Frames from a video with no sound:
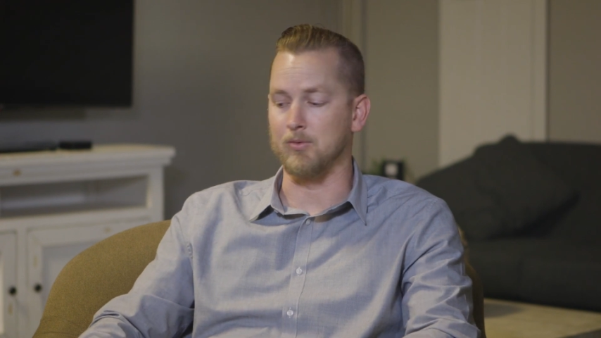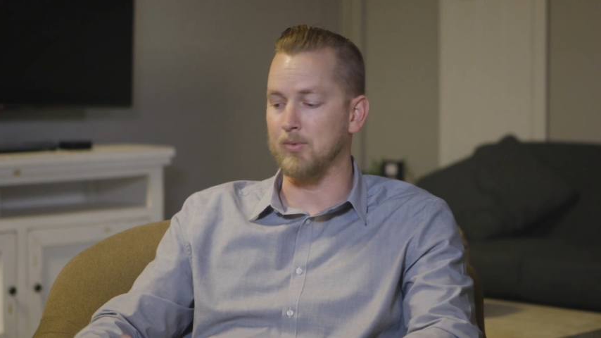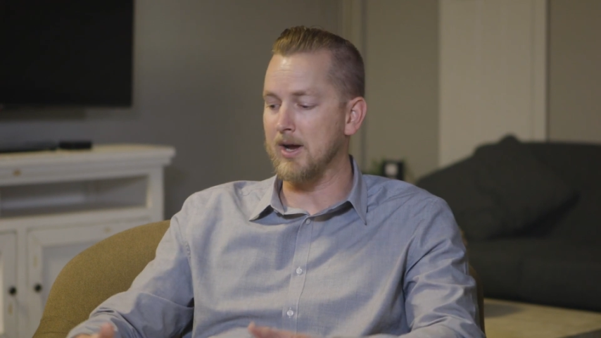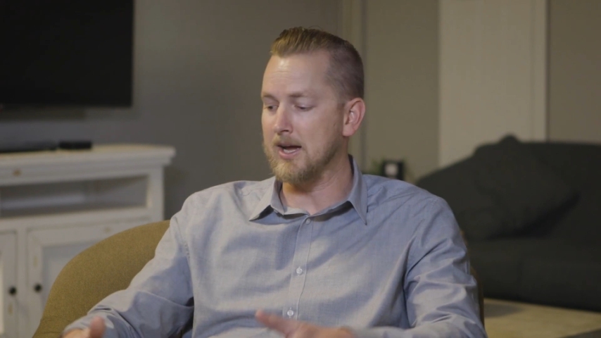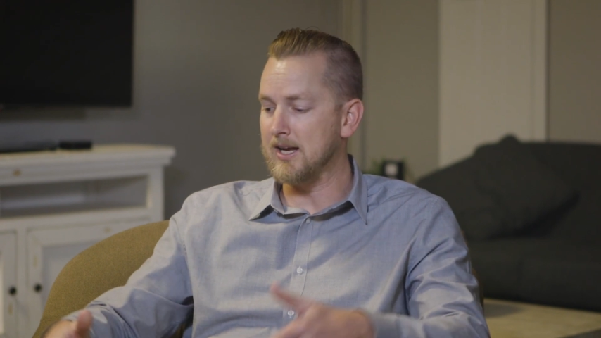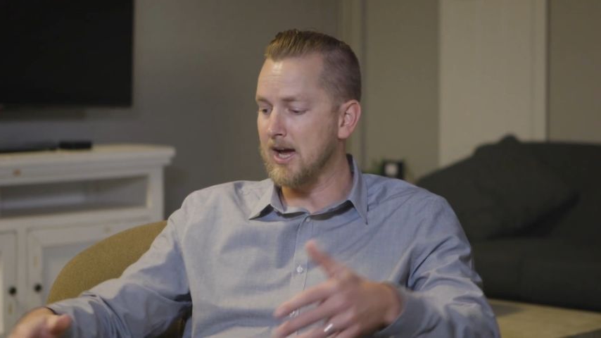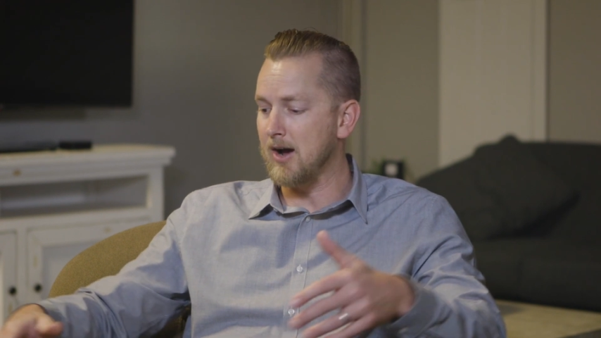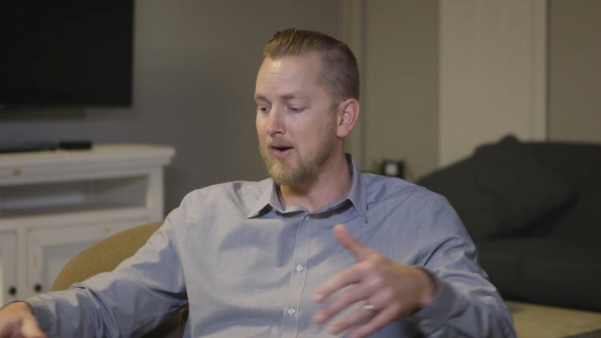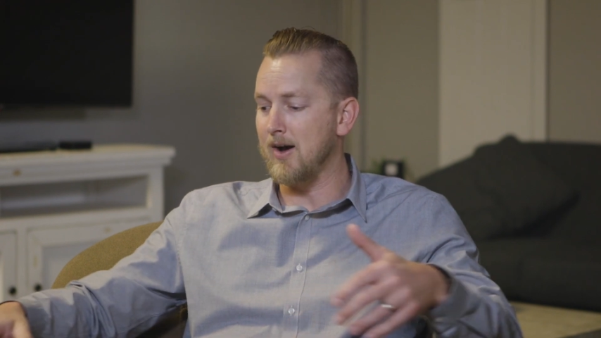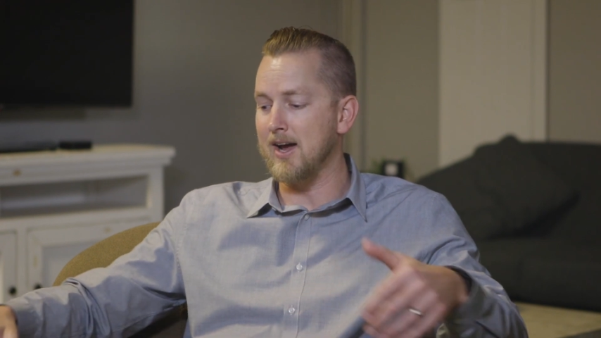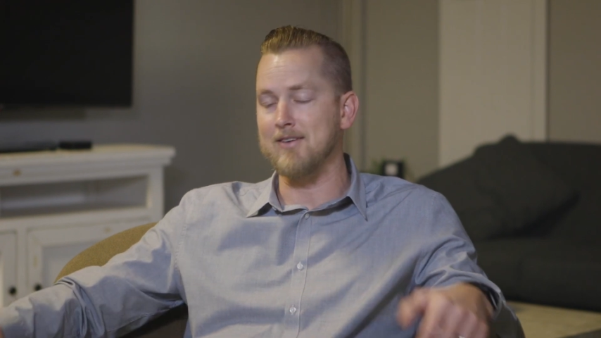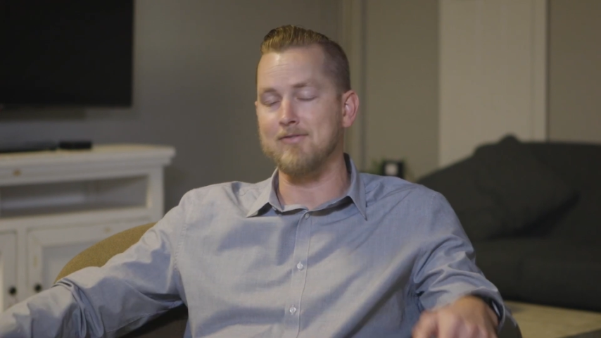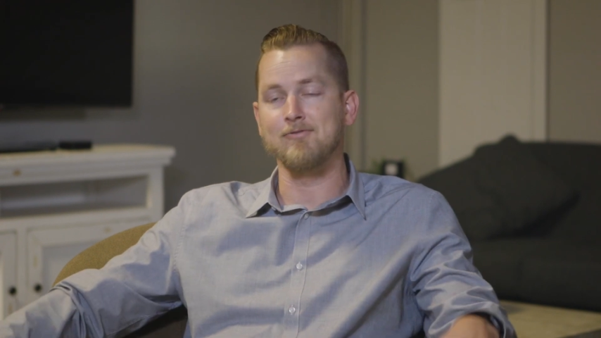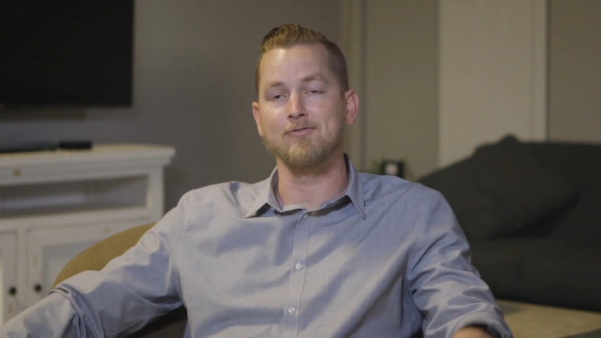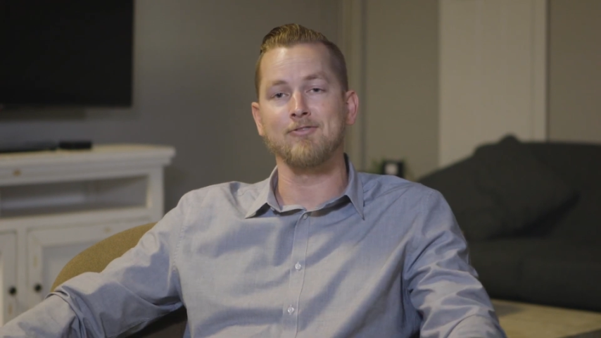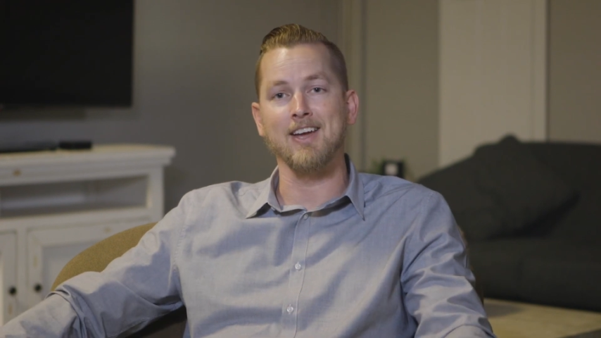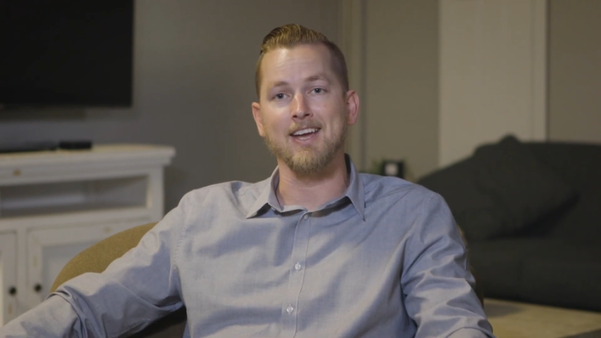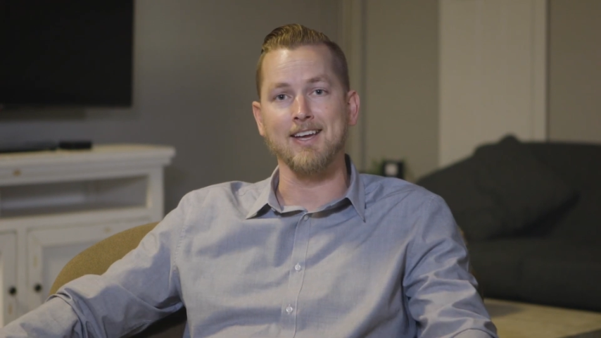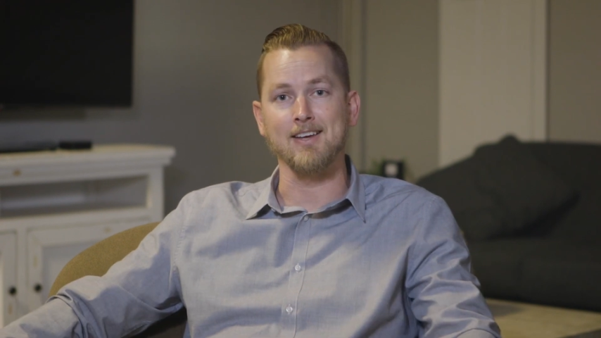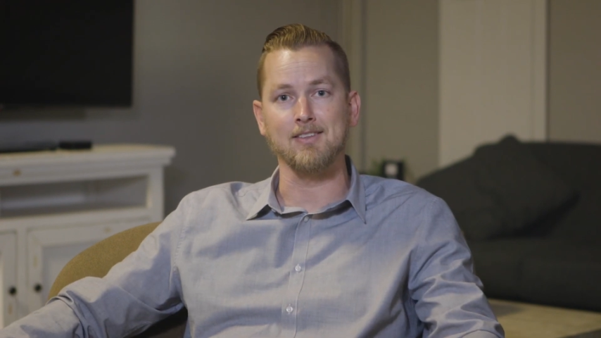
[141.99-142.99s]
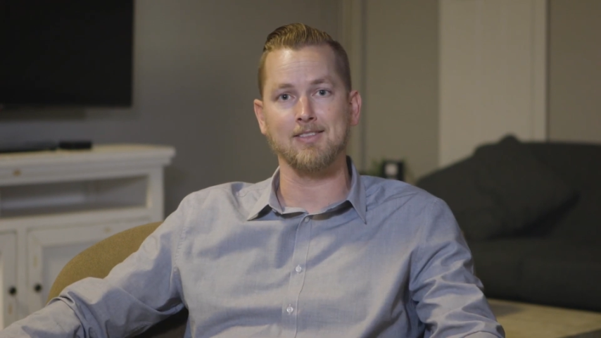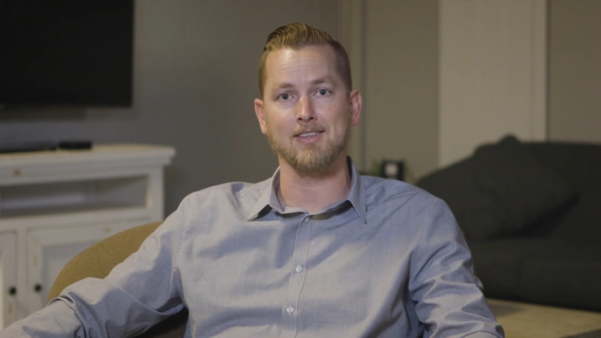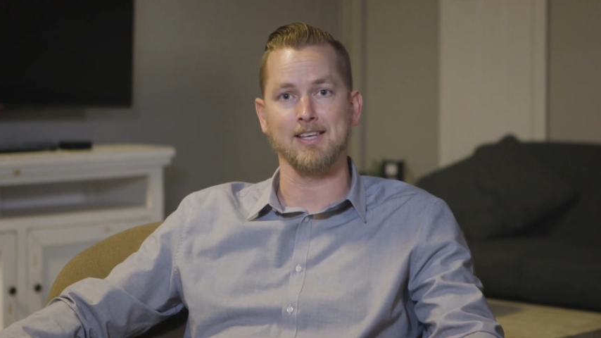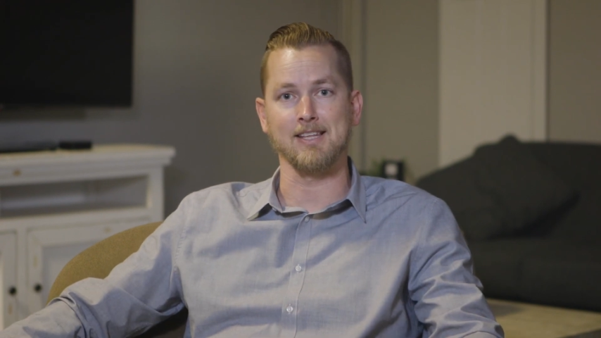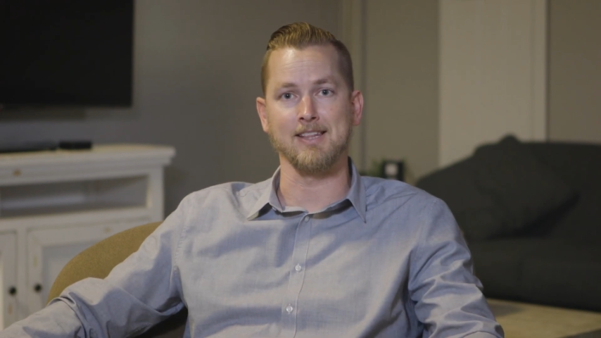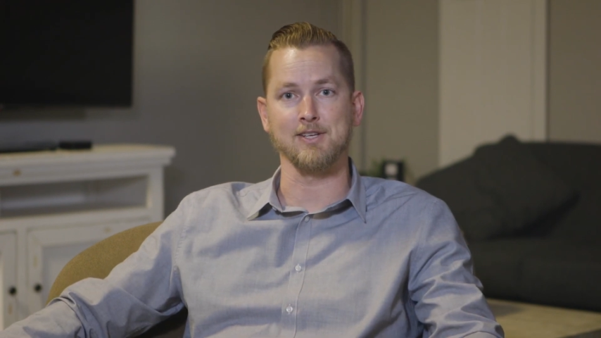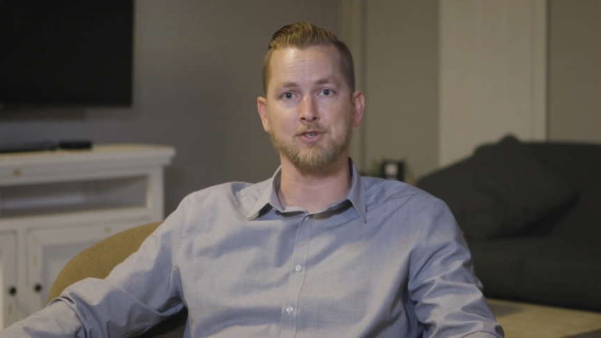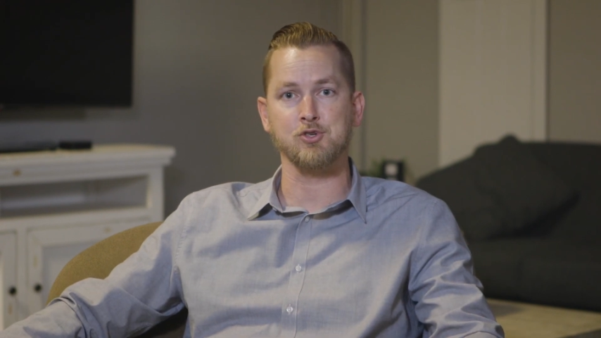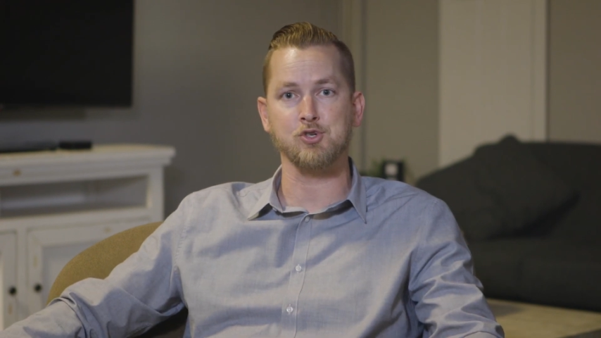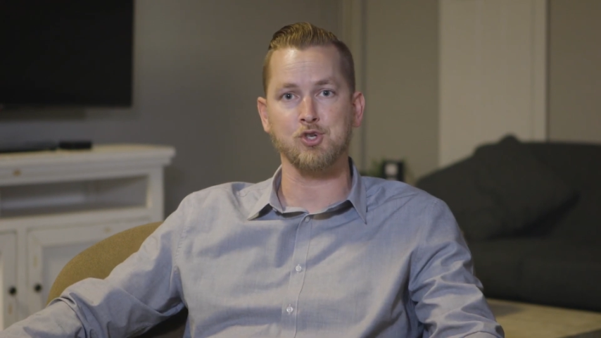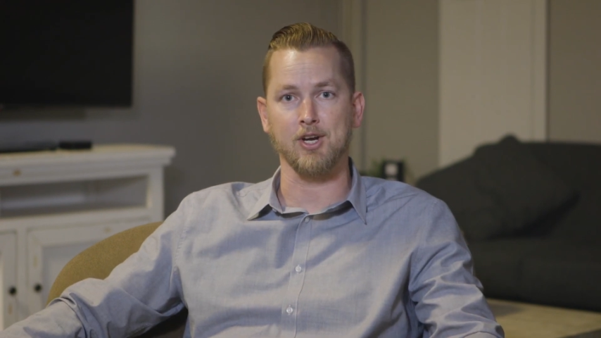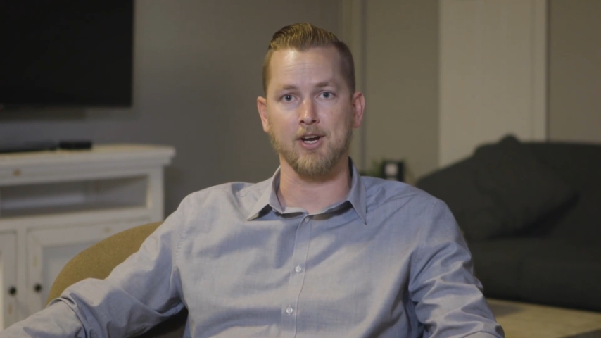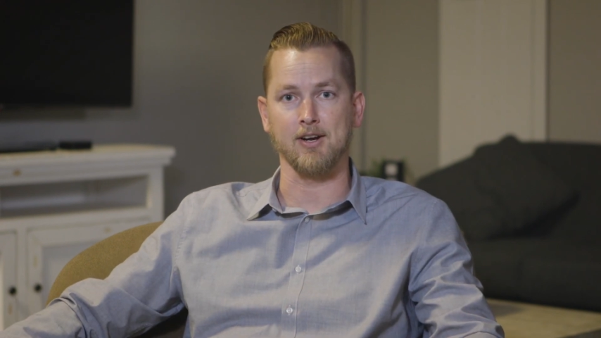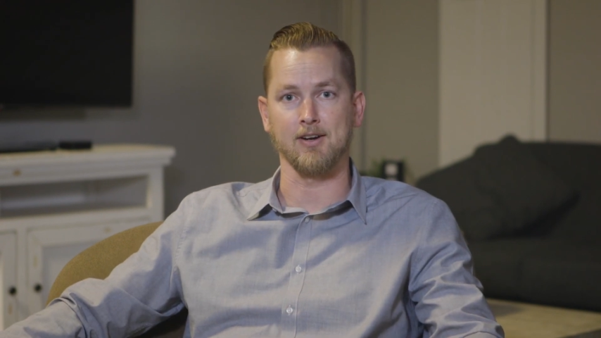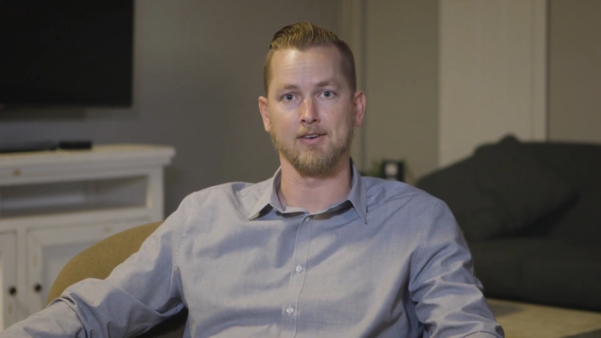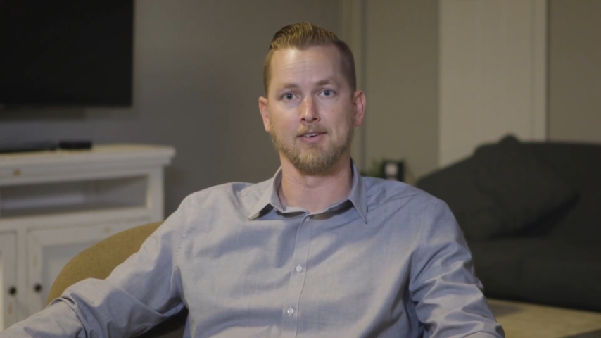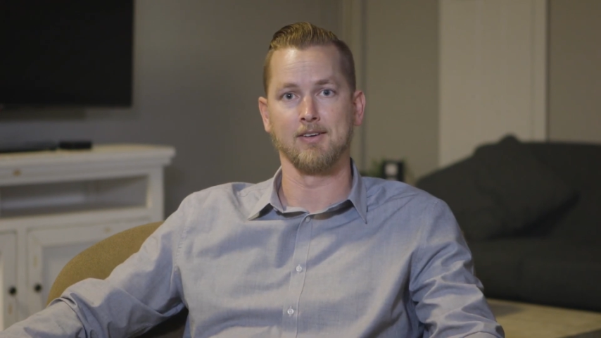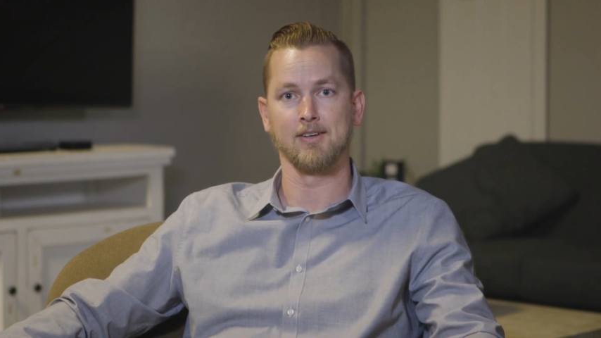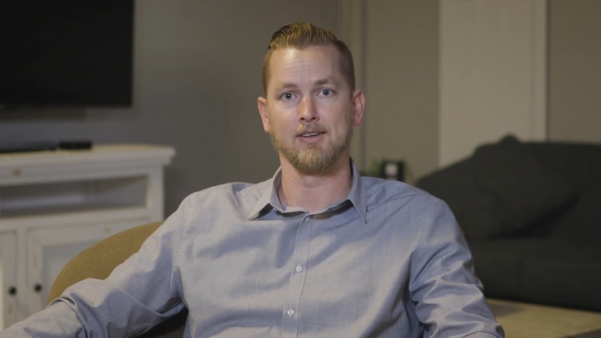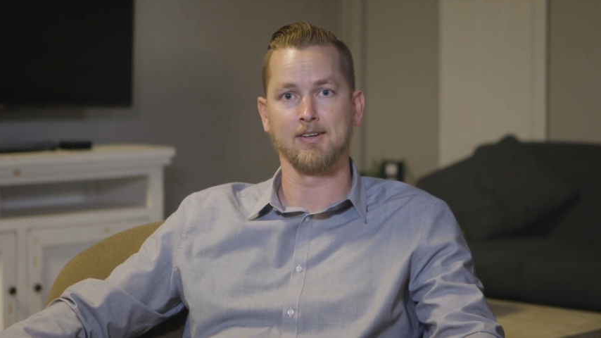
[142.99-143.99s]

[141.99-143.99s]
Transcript: Right now, I have faith in this chair.